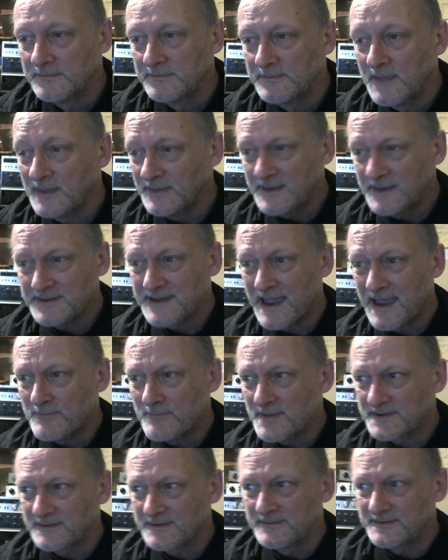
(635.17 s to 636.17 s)
Unless I'm
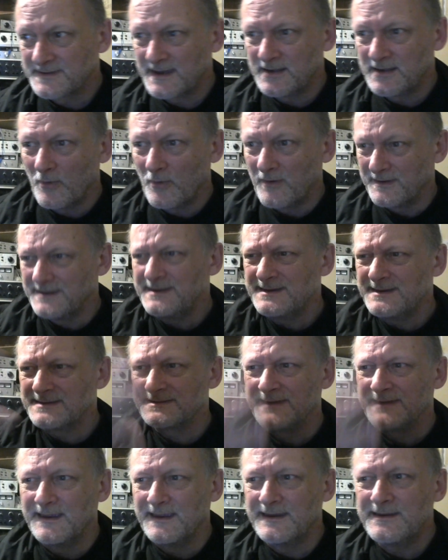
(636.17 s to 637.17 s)
misunderstanding what he's
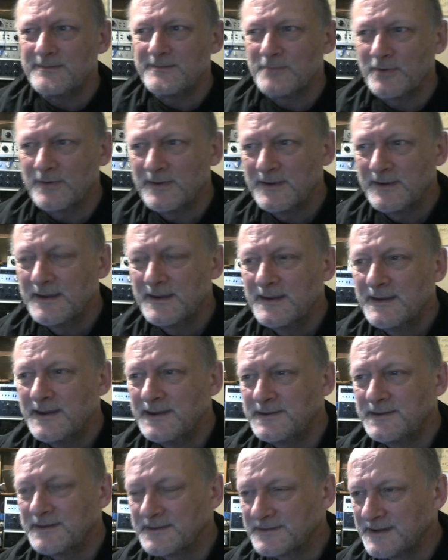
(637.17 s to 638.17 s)
saying, but
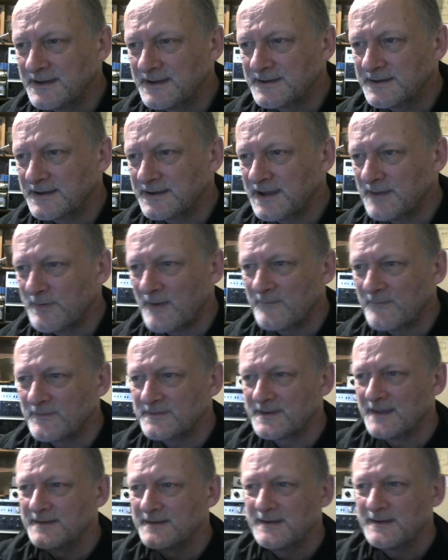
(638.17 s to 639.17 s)
he does seem to keep
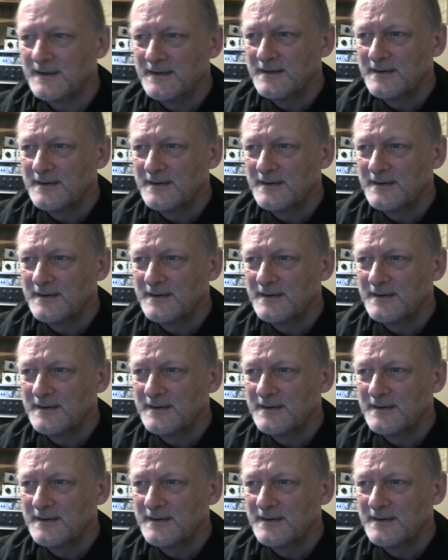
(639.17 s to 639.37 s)
emphasising